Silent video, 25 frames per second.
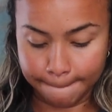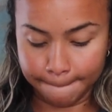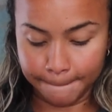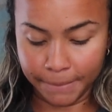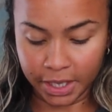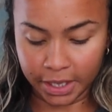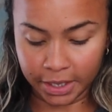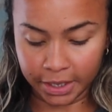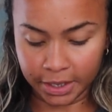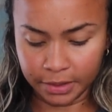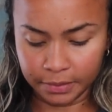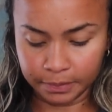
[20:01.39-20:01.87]

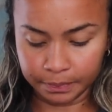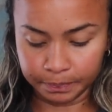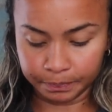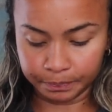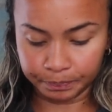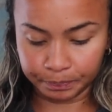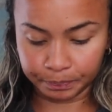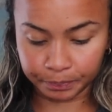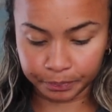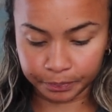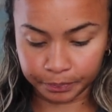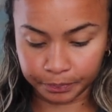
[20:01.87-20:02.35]
But
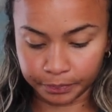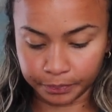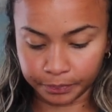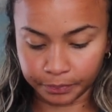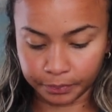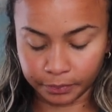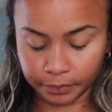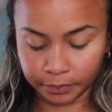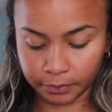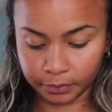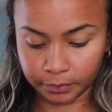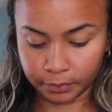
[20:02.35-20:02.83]

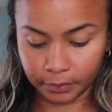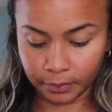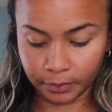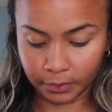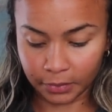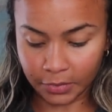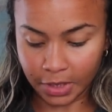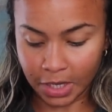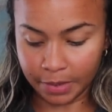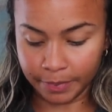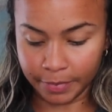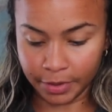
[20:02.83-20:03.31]

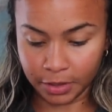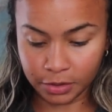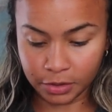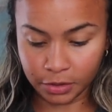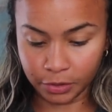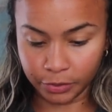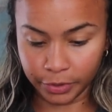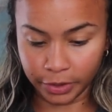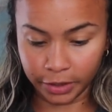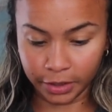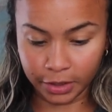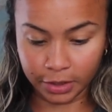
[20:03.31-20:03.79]
I'm
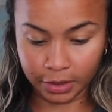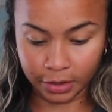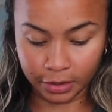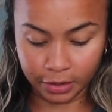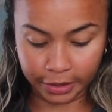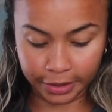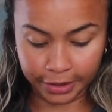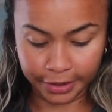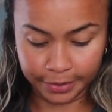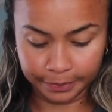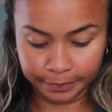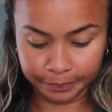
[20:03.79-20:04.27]
also really
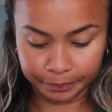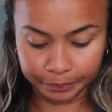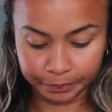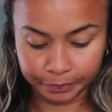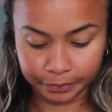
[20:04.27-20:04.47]
hungry